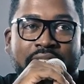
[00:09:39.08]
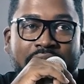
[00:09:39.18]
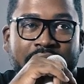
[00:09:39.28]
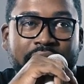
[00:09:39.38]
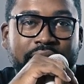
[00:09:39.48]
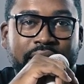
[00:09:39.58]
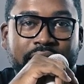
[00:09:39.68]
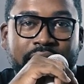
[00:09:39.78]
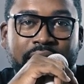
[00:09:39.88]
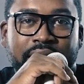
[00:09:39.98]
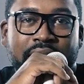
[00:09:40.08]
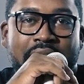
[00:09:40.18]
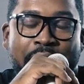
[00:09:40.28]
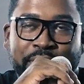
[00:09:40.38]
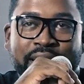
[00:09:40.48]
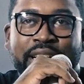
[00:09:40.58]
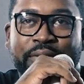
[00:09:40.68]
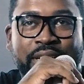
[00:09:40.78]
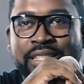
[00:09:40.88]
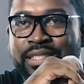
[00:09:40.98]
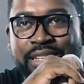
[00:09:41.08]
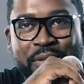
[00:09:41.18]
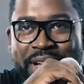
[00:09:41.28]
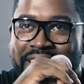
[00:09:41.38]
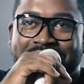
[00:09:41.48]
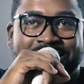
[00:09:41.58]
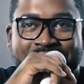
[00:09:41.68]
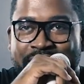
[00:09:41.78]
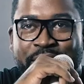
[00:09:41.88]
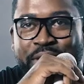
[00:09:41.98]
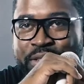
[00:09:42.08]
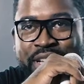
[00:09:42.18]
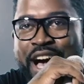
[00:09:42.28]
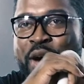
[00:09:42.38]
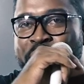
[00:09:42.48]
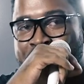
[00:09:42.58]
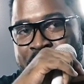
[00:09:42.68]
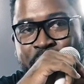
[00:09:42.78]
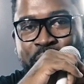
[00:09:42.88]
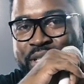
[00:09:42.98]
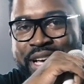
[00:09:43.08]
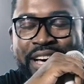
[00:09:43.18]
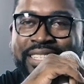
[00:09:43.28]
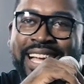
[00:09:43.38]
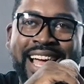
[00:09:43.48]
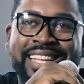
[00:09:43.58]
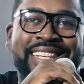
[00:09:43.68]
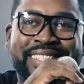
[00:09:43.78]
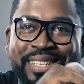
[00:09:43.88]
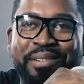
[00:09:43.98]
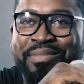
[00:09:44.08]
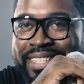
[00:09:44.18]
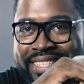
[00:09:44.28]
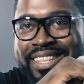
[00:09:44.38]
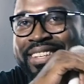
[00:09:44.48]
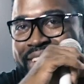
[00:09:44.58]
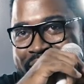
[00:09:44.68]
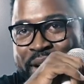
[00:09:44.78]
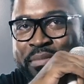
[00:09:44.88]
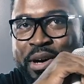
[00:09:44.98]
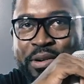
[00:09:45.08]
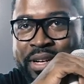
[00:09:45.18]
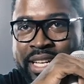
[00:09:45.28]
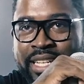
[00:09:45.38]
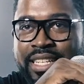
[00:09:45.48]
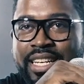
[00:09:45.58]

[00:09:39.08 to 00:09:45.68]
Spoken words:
And I was looking, because, you know, my nieces and nephews call me Mo, so I was like, I need something that still got a Mo in it.